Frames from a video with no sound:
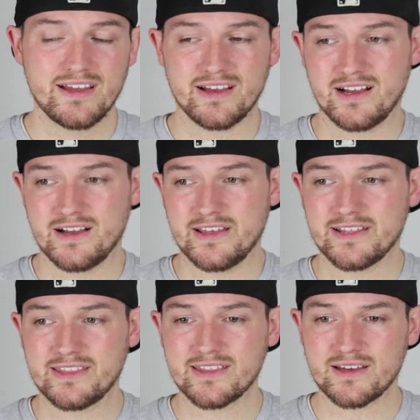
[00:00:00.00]
And
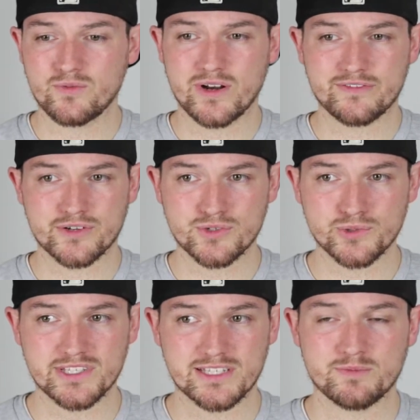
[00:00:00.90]
I think that whenever our
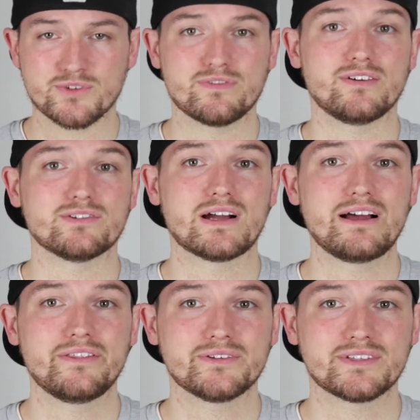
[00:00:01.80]
school systems revolve
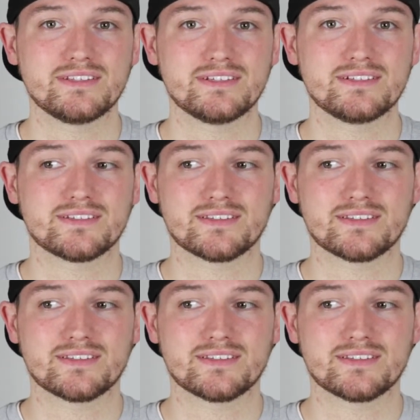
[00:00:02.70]
around those things,